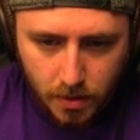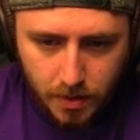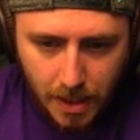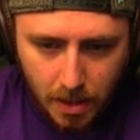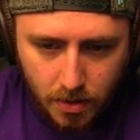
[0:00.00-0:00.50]

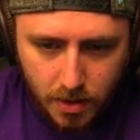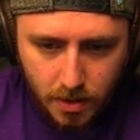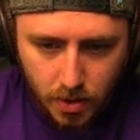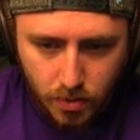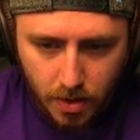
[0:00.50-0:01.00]
Talent,
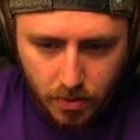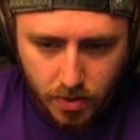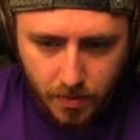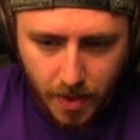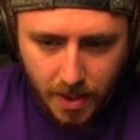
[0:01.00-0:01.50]
adrenaline,
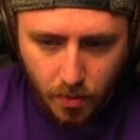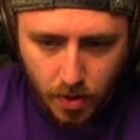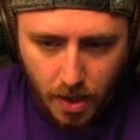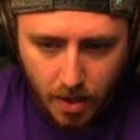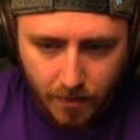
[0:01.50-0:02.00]
use a medkit when
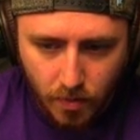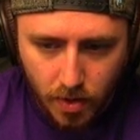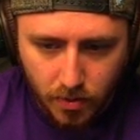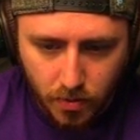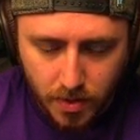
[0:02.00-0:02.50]
not at full
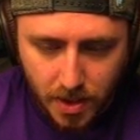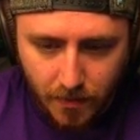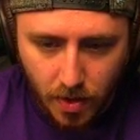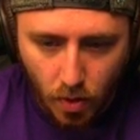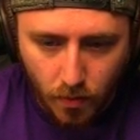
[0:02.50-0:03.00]
health to receive
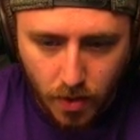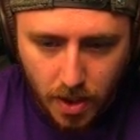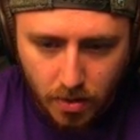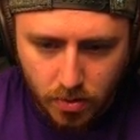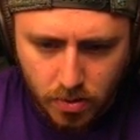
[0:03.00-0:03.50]
an
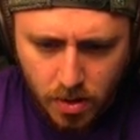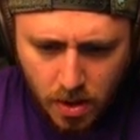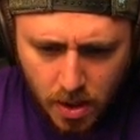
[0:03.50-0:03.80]
overheal.